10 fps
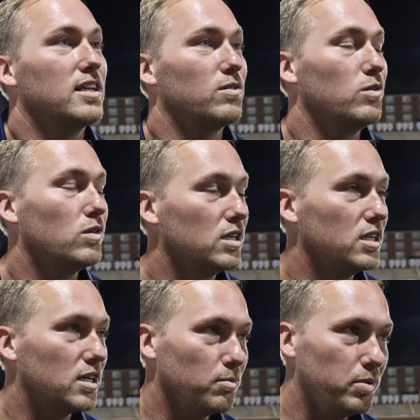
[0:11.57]
Like we
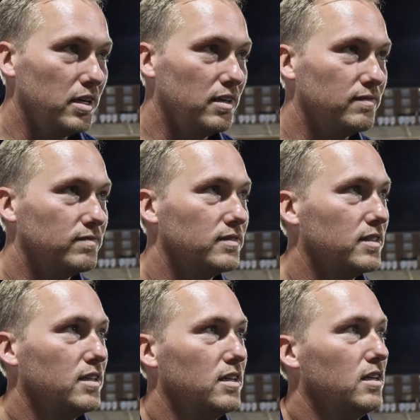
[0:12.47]
wanted to compete.
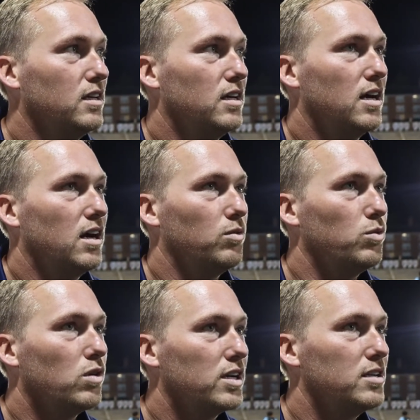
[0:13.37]
Uh,
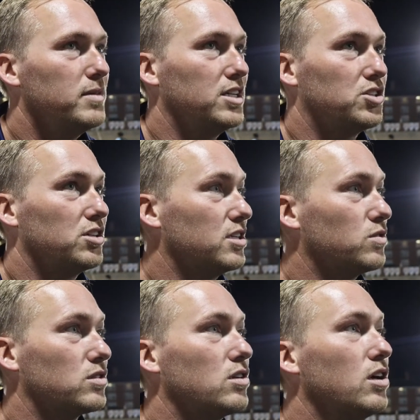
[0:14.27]
we wanted to make sure
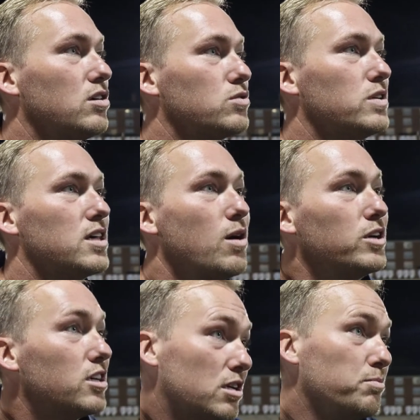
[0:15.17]
this was close. We thought
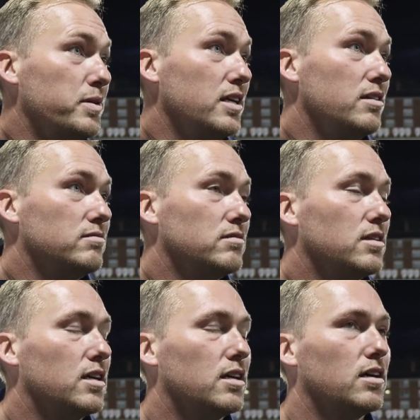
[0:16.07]
we could compete.
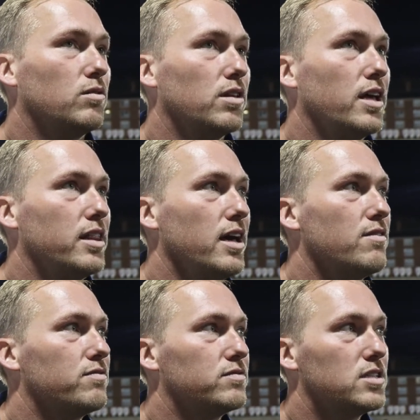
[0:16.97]
Uh, they they
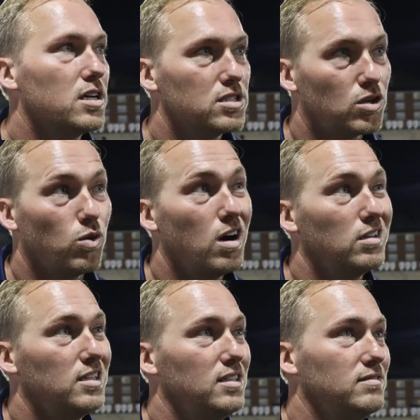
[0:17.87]
have tons of
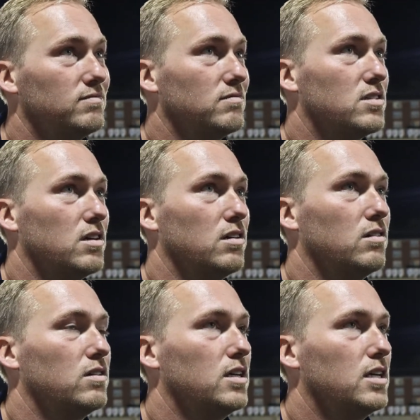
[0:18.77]
quality, so.